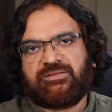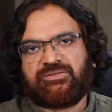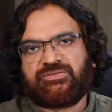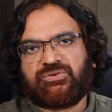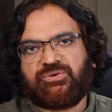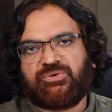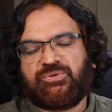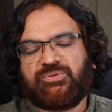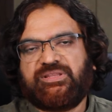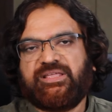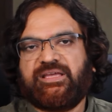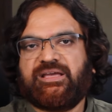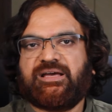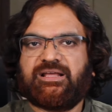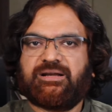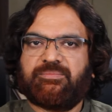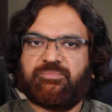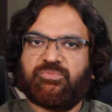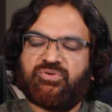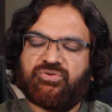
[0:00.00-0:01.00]
So they
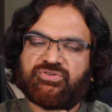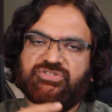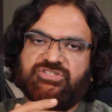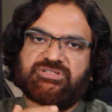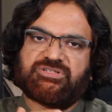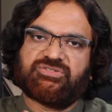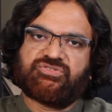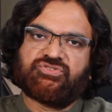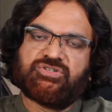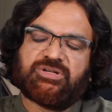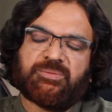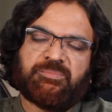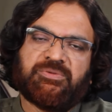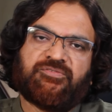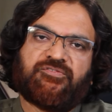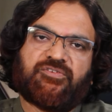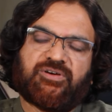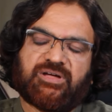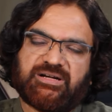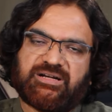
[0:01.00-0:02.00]
are most
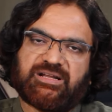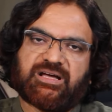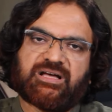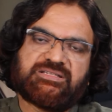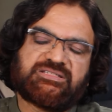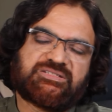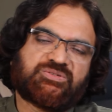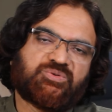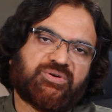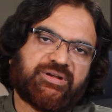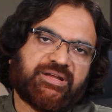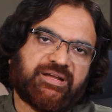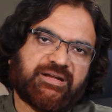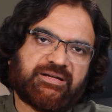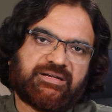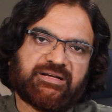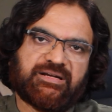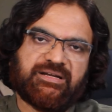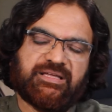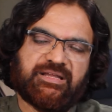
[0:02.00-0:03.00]
suitable for task
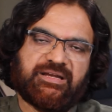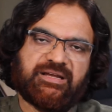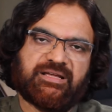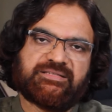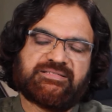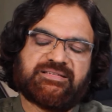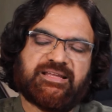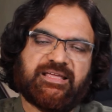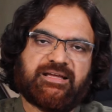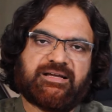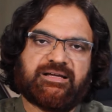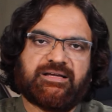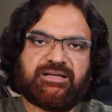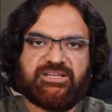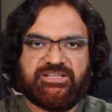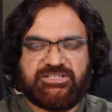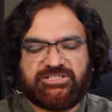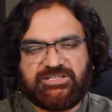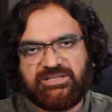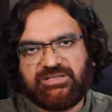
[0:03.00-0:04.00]
oriented areas like a
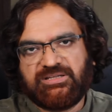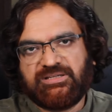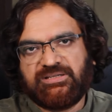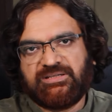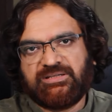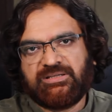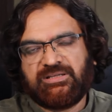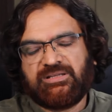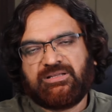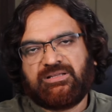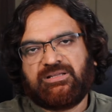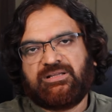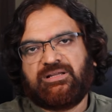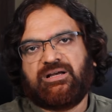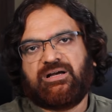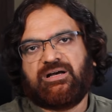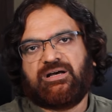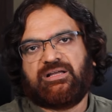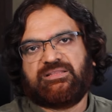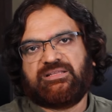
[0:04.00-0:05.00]
kitchen,
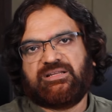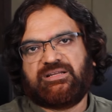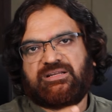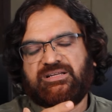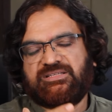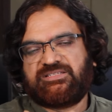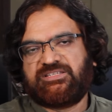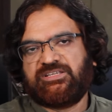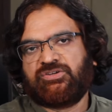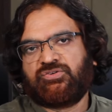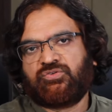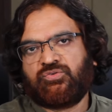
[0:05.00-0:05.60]
the dressing